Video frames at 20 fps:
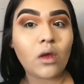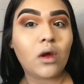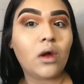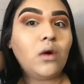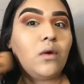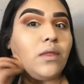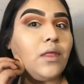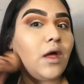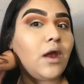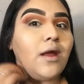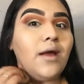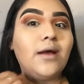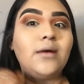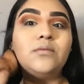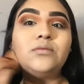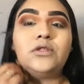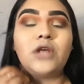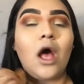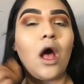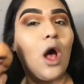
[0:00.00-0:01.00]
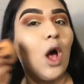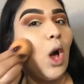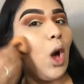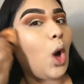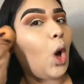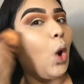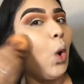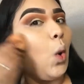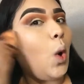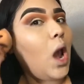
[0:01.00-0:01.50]
Oh, that helped a
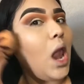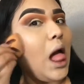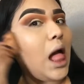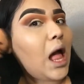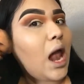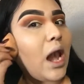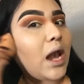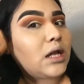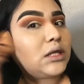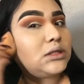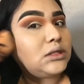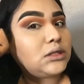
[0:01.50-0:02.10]
whole lot.